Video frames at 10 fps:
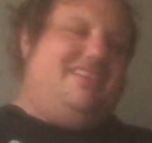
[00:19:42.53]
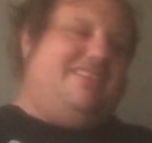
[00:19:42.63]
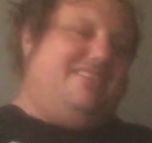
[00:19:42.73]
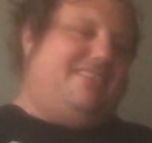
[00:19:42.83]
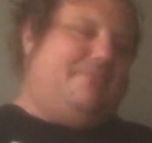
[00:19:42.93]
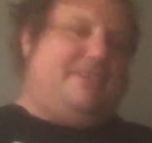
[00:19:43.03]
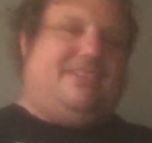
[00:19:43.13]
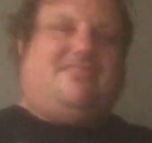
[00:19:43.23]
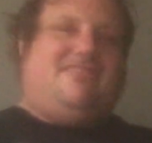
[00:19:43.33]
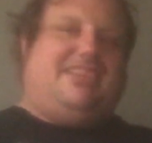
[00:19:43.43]
things I've
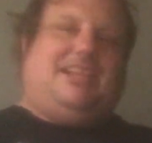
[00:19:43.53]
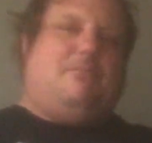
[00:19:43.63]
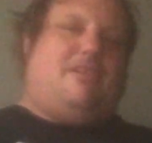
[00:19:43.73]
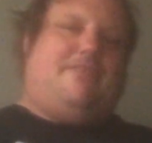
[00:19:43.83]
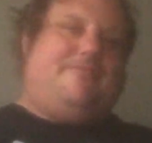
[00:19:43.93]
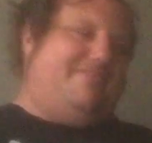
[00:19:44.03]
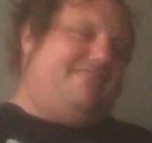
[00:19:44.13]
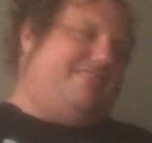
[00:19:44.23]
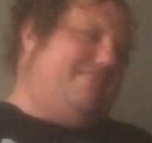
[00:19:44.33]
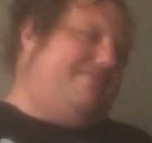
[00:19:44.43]
been thinking about
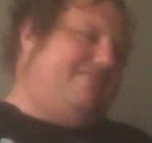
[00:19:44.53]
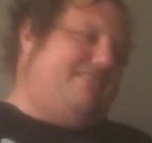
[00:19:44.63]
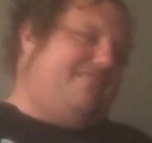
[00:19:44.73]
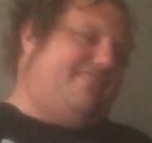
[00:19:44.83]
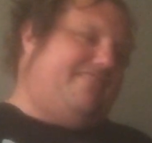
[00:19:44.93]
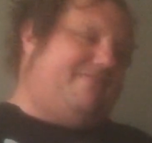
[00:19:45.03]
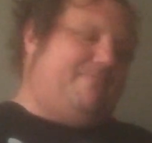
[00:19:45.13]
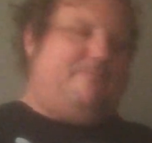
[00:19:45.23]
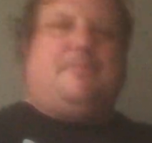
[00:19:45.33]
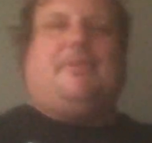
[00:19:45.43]
when I was
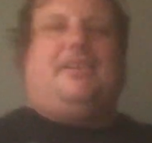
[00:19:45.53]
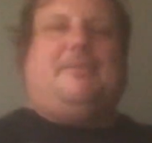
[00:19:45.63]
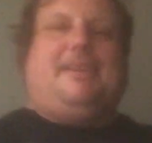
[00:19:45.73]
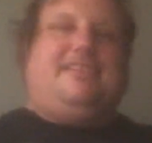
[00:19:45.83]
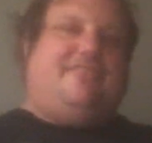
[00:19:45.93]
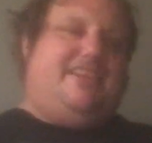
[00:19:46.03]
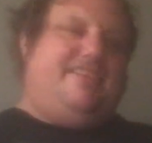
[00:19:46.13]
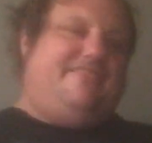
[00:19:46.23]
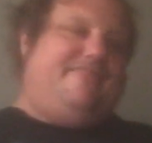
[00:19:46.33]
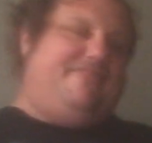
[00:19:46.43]
preparing to make this video.